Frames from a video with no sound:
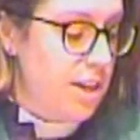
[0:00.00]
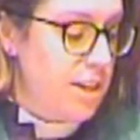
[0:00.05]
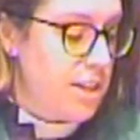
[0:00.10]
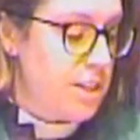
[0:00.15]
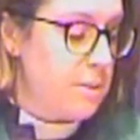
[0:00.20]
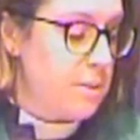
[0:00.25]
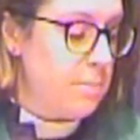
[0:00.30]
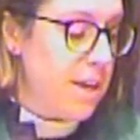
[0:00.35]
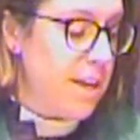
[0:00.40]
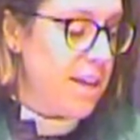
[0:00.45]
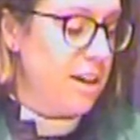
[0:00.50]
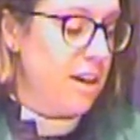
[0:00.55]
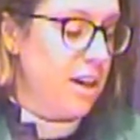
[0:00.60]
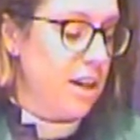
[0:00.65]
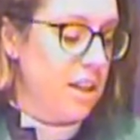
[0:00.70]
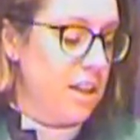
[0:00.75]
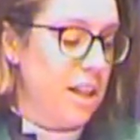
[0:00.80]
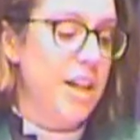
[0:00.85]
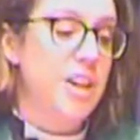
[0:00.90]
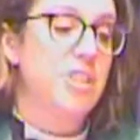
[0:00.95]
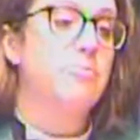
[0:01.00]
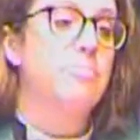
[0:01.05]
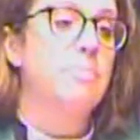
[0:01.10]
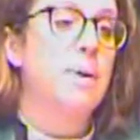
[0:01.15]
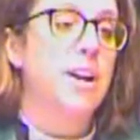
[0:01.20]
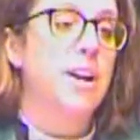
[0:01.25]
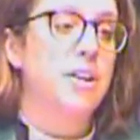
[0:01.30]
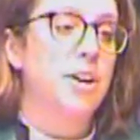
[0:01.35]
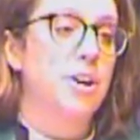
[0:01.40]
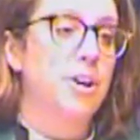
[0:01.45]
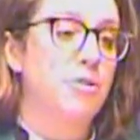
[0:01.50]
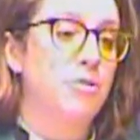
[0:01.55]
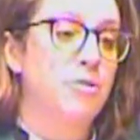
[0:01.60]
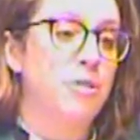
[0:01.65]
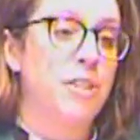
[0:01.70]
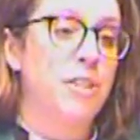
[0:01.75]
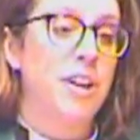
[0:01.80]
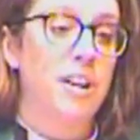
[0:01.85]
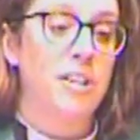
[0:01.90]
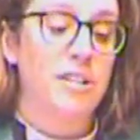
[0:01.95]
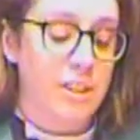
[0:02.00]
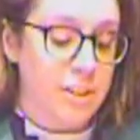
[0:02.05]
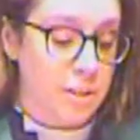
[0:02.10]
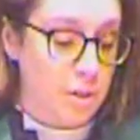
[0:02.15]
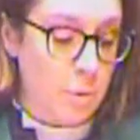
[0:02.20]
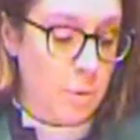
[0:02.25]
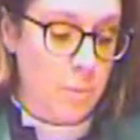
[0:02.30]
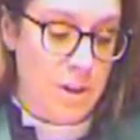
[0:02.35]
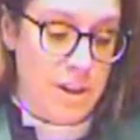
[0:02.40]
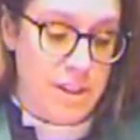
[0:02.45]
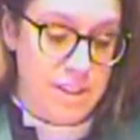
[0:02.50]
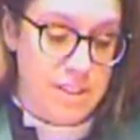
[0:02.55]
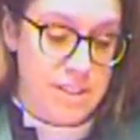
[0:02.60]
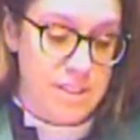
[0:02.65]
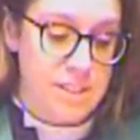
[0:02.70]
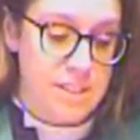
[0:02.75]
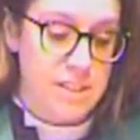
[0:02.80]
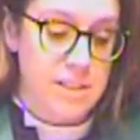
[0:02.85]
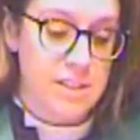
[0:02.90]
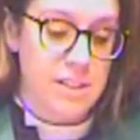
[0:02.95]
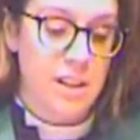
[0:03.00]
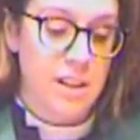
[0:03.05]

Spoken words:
to make a life better for their little ones,